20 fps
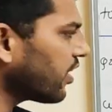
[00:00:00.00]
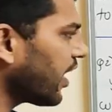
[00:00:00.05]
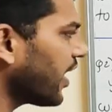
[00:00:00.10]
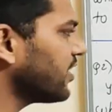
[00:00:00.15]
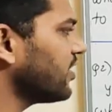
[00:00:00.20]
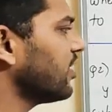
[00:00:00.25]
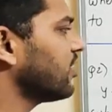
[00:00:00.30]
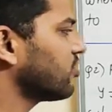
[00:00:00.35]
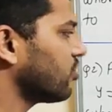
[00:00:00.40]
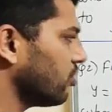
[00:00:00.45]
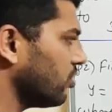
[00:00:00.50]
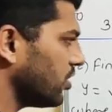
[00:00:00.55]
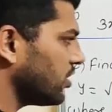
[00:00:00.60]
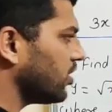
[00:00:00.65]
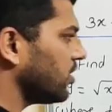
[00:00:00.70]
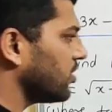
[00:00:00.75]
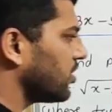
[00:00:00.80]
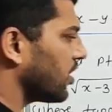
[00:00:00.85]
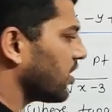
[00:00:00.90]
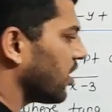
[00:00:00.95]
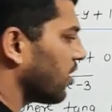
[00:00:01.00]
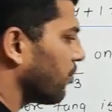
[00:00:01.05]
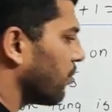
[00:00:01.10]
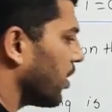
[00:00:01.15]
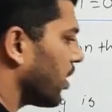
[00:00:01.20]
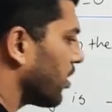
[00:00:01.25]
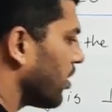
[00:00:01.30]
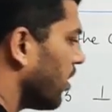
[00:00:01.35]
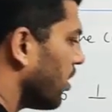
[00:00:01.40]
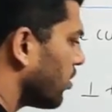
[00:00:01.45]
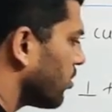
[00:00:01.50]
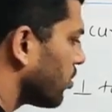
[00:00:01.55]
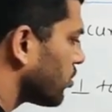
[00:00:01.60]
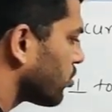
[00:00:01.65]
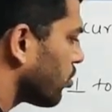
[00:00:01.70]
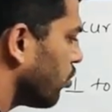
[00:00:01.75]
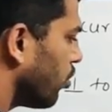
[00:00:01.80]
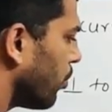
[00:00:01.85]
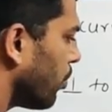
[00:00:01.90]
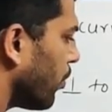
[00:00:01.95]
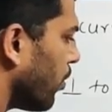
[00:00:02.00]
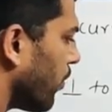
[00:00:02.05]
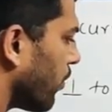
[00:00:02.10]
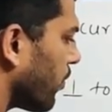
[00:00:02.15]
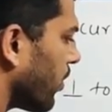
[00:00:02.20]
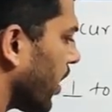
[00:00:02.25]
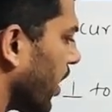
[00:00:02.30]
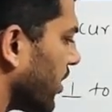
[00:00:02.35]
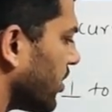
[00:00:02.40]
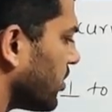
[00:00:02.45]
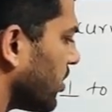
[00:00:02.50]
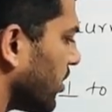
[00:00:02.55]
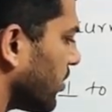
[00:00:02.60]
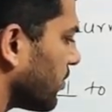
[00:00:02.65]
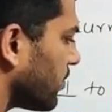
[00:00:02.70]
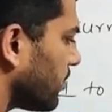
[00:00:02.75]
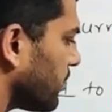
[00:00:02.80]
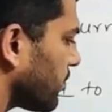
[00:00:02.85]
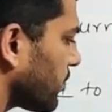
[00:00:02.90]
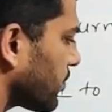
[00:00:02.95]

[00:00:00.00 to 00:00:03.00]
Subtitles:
tangent. So this is nothing but the slope of tangent.